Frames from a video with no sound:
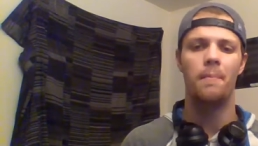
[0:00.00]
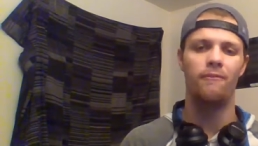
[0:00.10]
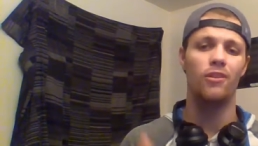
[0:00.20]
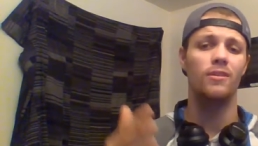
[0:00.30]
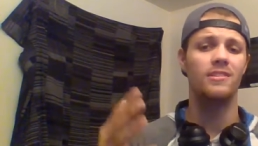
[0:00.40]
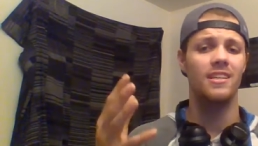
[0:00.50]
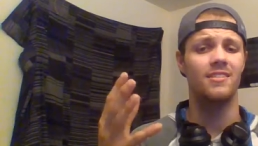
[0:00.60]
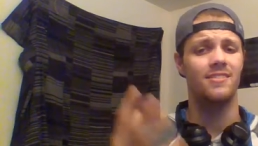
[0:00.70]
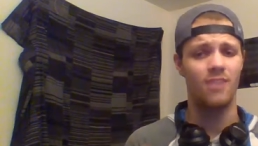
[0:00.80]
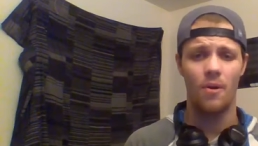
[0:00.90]
But for those
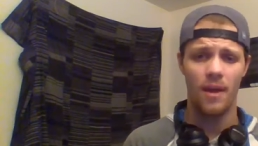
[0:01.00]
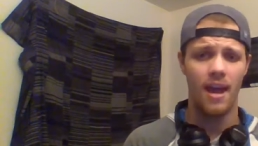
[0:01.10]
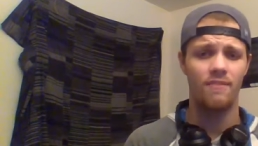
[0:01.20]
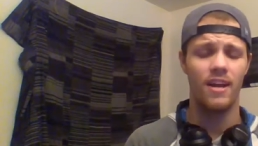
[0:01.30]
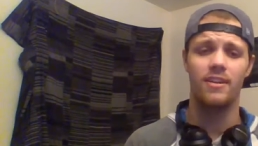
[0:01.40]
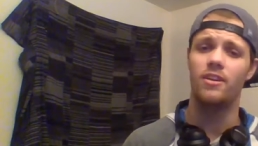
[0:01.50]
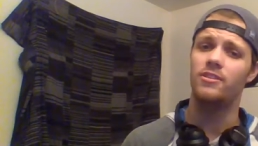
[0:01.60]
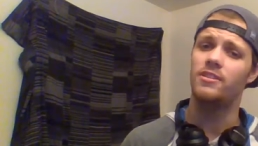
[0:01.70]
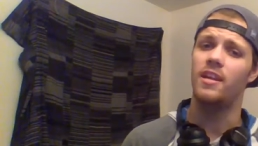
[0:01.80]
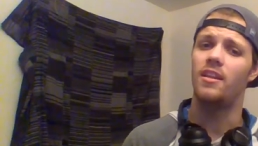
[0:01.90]
that don't have it, I
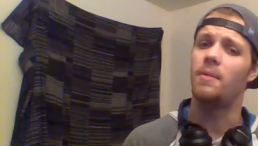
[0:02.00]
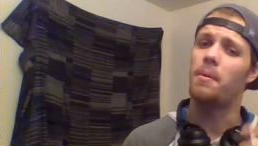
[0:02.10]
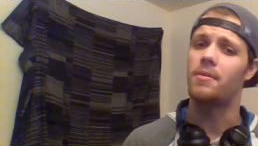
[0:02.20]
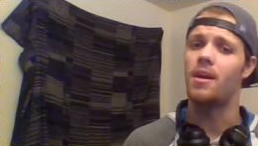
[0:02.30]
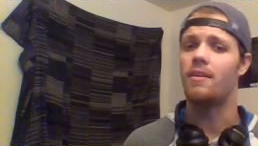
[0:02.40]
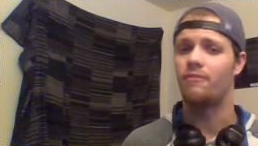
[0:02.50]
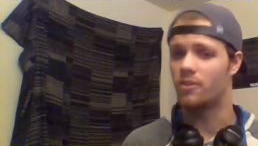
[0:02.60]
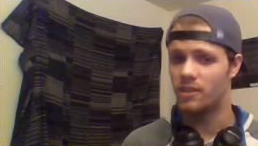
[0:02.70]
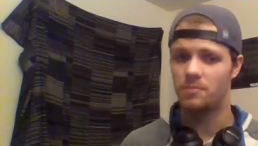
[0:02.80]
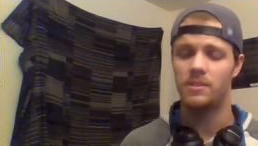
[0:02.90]
understand a lot of people got it for
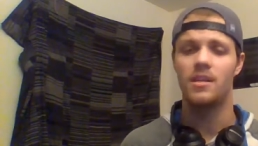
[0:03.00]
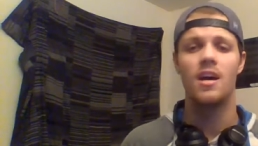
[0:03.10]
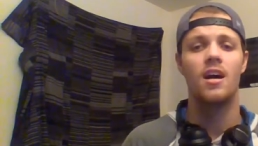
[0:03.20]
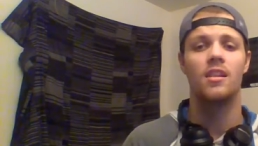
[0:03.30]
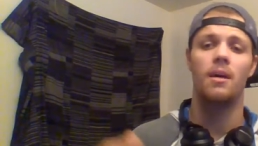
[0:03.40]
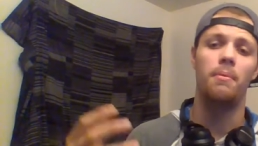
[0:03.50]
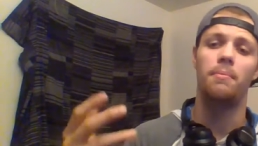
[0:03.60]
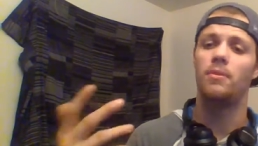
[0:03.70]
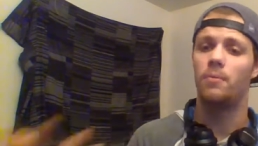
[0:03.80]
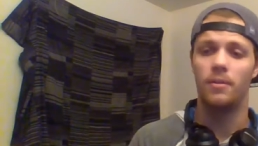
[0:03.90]
Christmas. A lot of
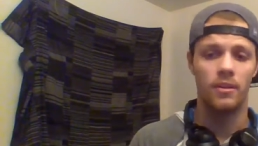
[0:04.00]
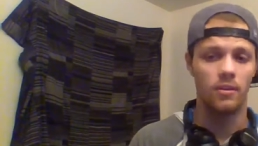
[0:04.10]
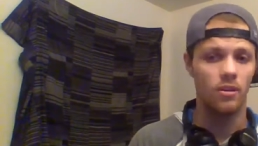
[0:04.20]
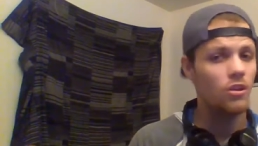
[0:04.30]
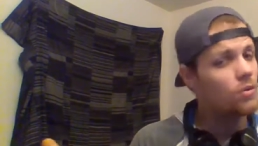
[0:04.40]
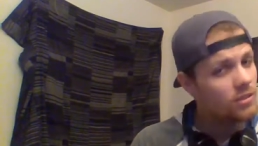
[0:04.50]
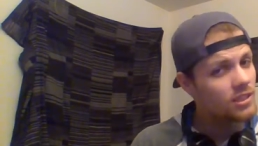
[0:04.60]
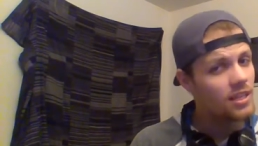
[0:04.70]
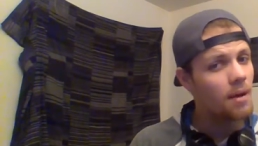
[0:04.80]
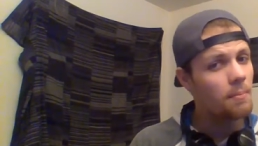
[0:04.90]
people don't really use
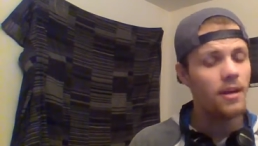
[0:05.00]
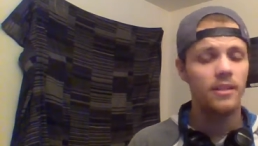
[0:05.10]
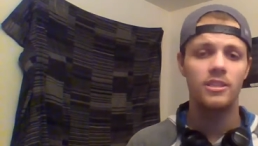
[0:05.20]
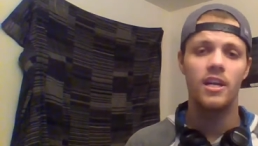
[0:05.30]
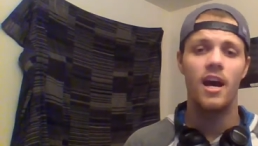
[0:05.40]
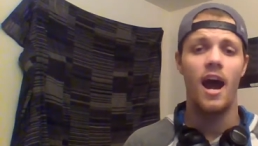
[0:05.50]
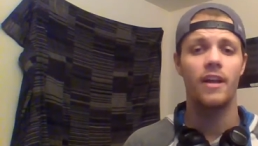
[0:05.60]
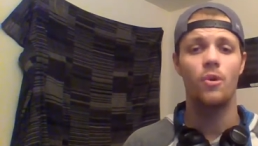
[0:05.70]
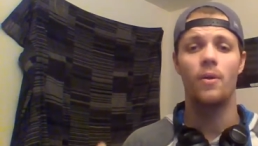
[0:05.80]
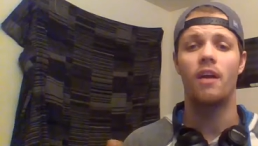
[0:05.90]
it that much.
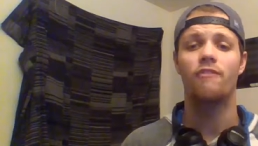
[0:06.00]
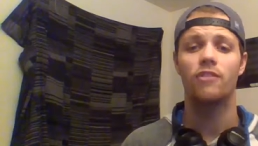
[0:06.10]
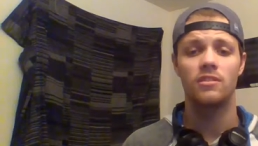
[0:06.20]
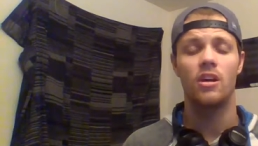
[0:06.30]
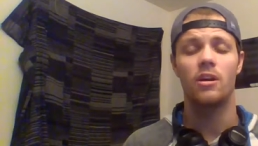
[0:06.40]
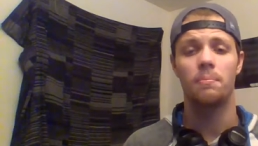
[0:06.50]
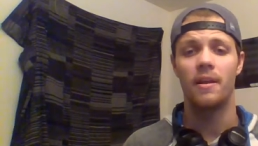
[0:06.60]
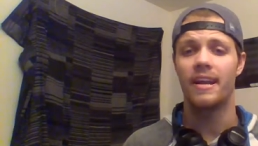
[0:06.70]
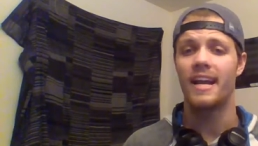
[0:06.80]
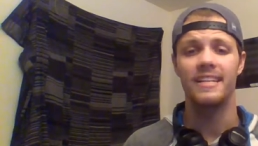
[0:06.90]
I know when I first started
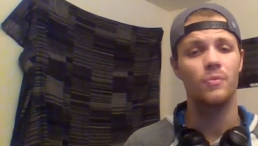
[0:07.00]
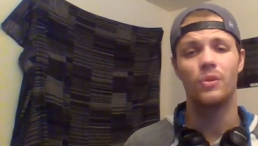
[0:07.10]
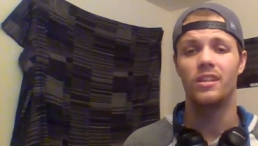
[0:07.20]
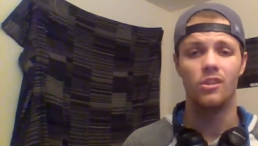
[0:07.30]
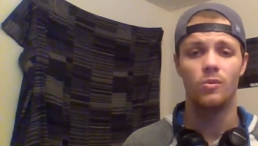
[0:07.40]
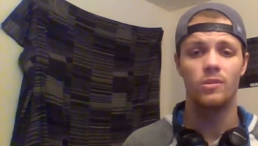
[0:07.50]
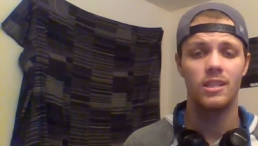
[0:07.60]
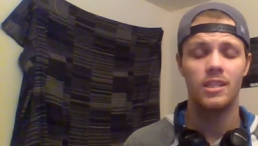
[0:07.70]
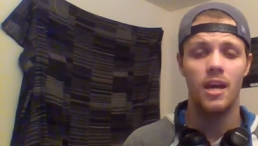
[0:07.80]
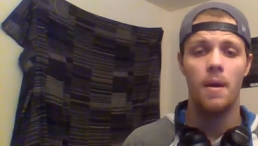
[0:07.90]
playing, I didn't really use
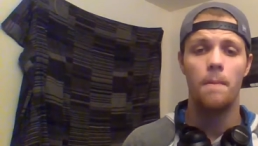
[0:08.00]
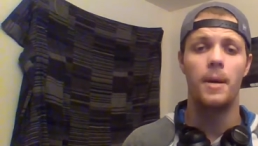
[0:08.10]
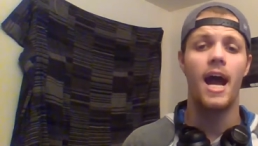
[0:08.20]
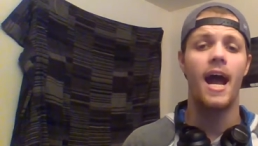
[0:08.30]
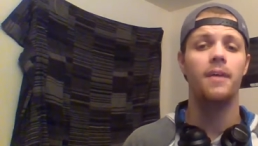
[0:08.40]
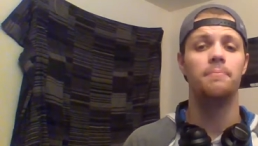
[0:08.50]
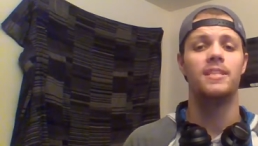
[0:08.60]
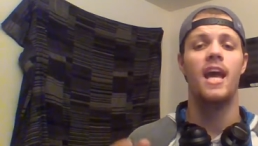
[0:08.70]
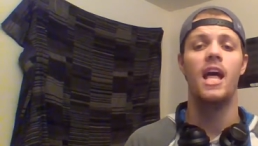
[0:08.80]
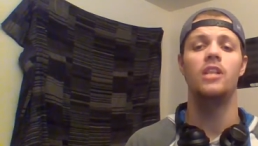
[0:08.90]
it. But I'm
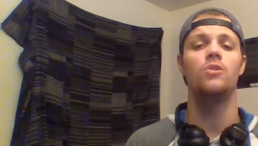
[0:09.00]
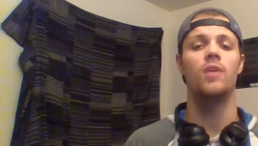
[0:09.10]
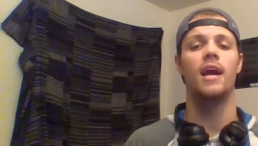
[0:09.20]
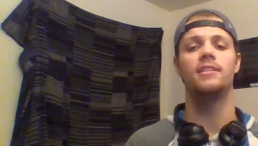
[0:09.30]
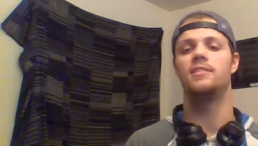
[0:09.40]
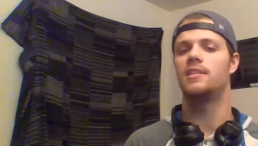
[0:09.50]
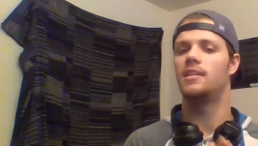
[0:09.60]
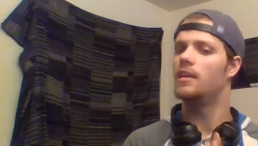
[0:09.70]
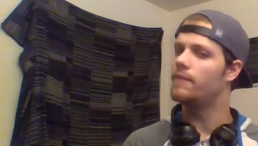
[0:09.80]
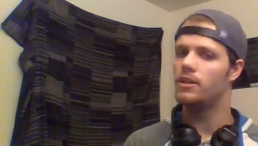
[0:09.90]
telling you guys, just
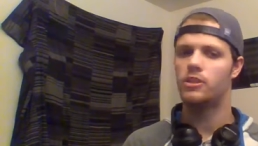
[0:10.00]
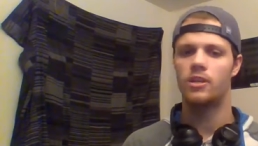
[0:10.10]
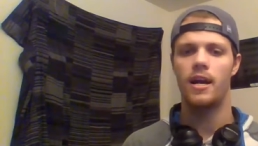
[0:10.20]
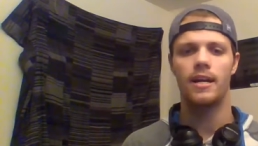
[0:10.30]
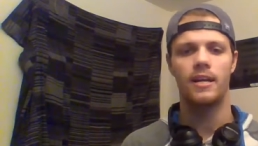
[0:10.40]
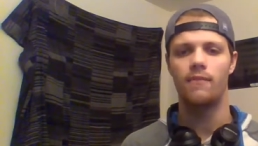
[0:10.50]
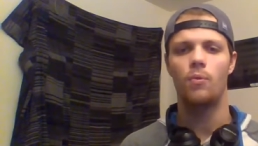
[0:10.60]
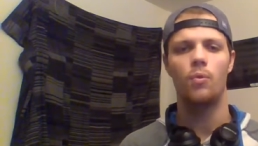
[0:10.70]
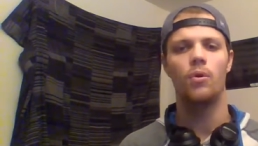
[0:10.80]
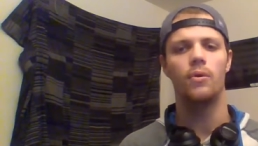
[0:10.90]
give it a try, give it a
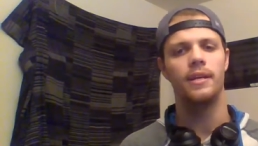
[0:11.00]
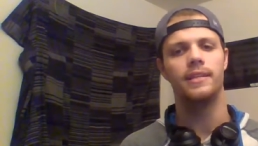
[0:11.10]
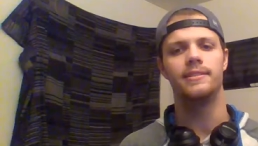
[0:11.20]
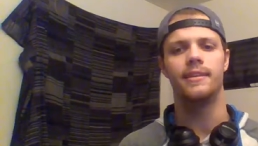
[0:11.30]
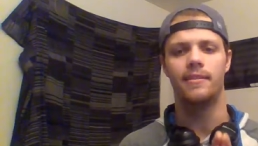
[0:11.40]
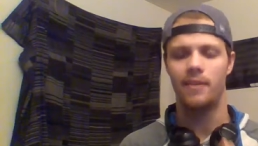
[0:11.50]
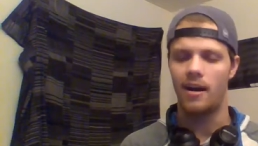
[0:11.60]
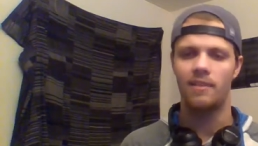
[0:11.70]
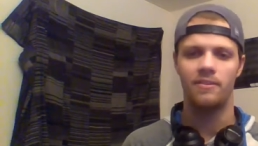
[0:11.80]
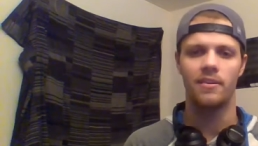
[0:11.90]
whirl. It is a
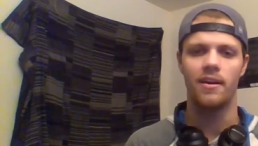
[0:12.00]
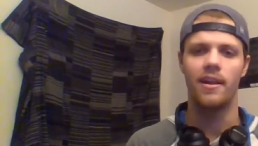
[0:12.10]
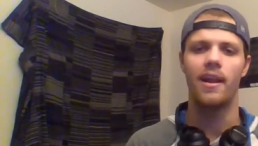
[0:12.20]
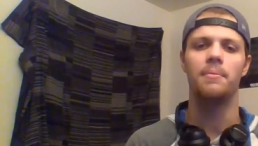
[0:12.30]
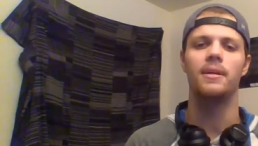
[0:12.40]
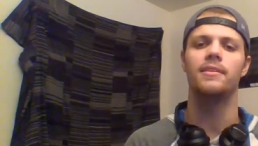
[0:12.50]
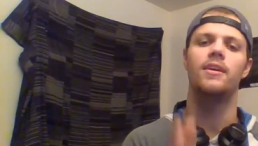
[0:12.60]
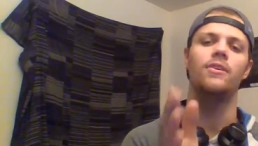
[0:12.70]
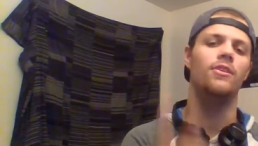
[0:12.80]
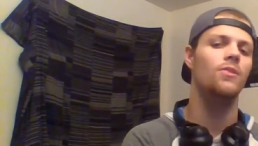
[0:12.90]
god of a gun, and I'm going to
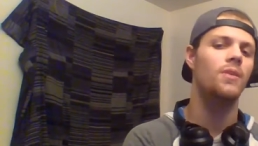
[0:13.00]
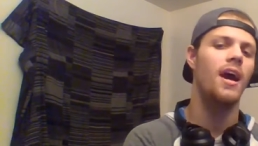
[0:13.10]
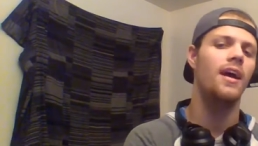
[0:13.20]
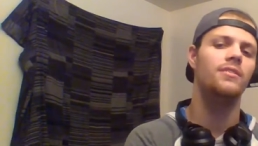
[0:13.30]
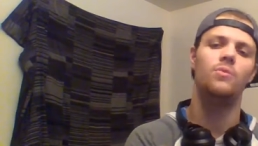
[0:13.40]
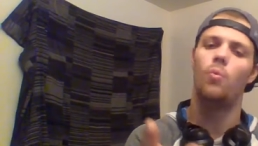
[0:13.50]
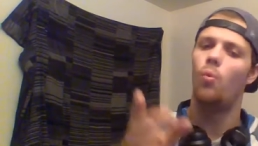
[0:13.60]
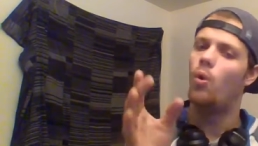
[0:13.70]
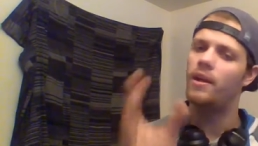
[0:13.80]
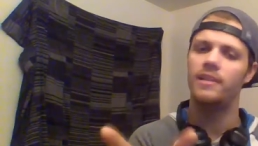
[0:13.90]
tell you guys
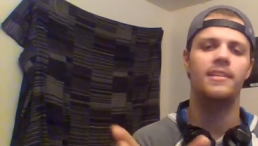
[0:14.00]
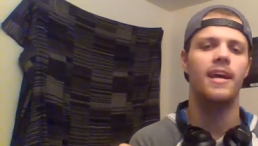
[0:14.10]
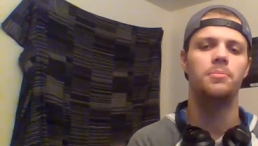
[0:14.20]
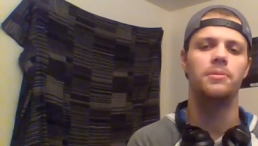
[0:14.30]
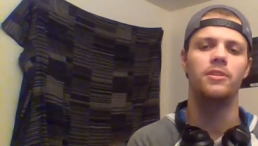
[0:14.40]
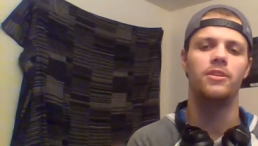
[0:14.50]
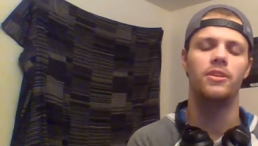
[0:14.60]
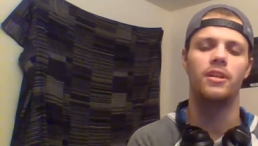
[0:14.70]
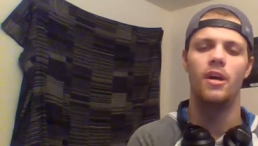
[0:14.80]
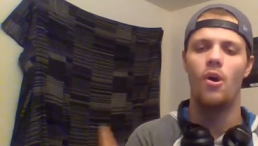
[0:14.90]
what attachments are
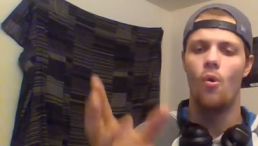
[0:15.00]
good,